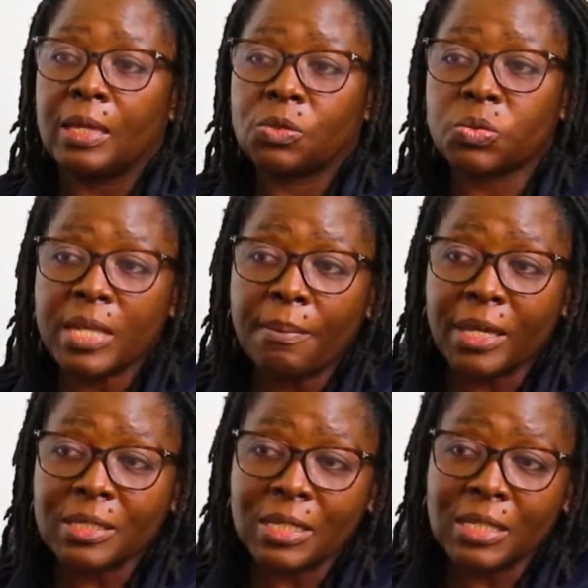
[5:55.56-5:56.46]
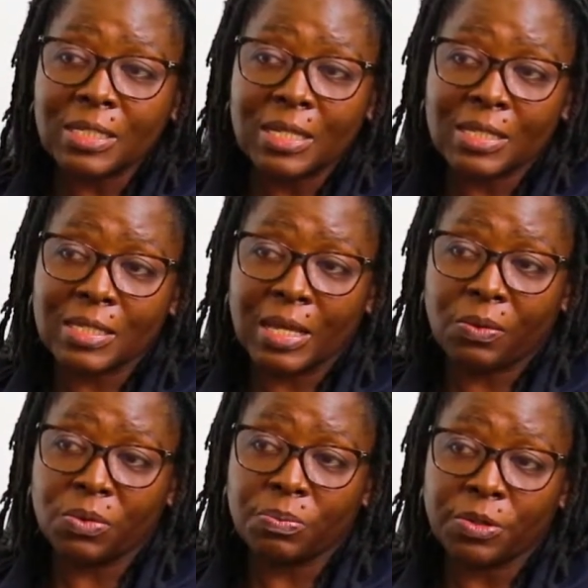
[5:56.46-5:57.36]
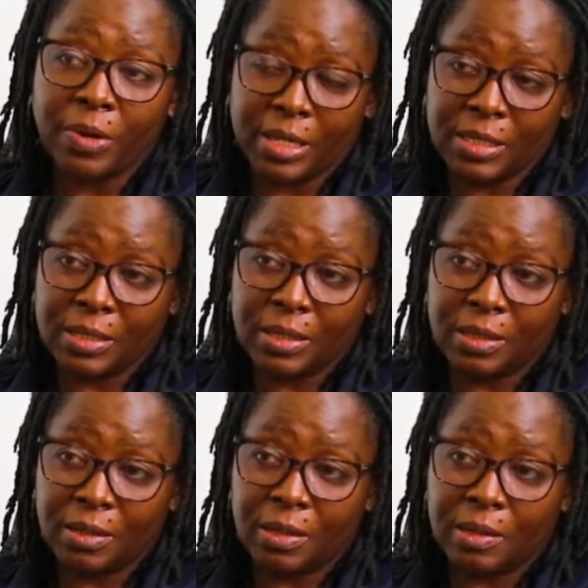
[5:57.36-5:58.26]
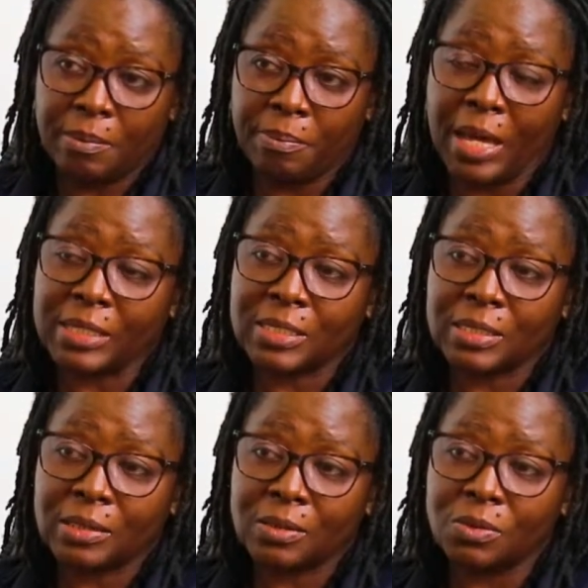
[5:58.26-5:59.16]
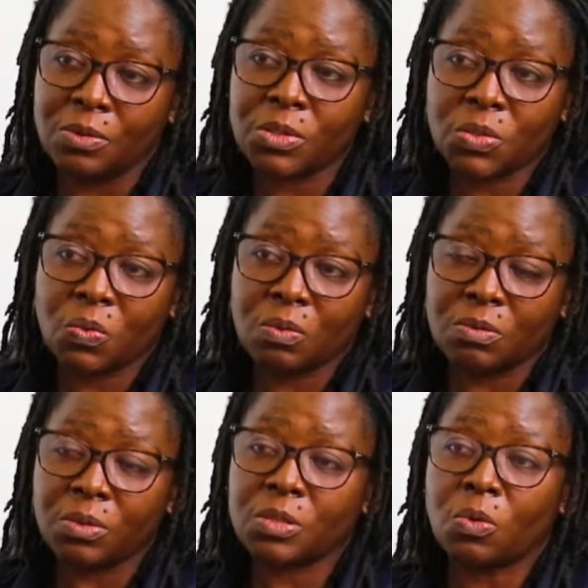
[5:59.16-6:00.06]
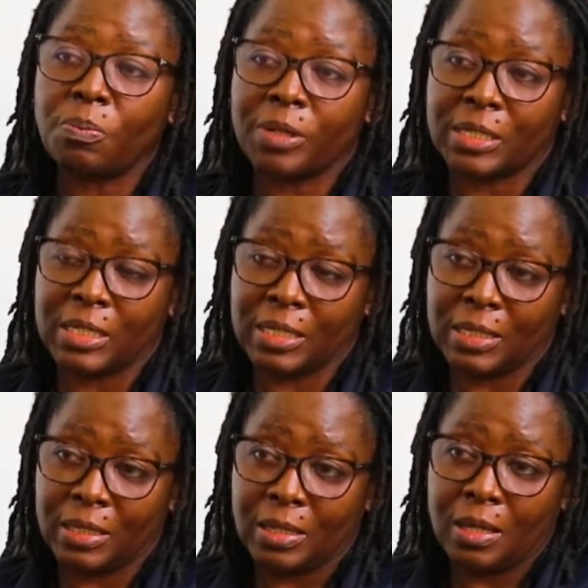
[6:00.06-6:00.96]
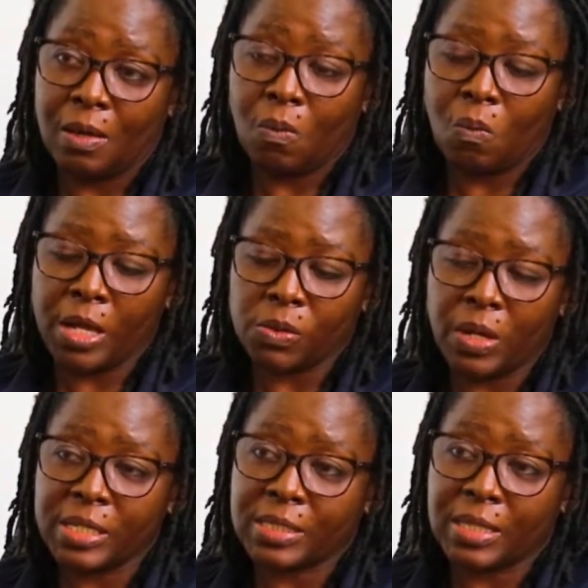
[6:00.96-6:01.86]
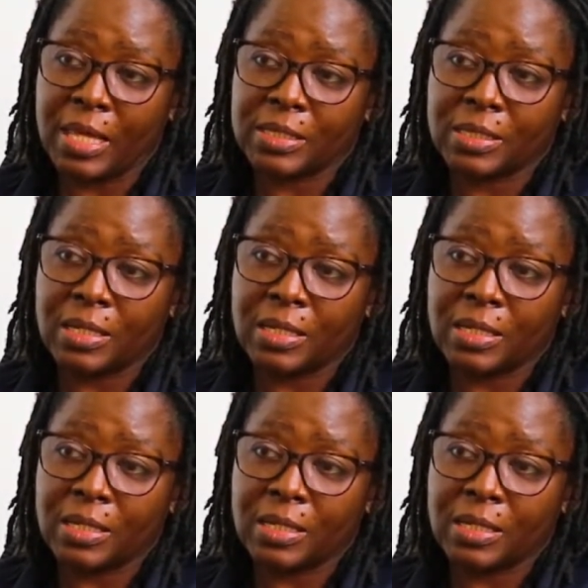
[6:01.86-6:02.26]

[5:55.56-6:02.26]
To some extent, yes, they could be right, but not completely. Why do I say that?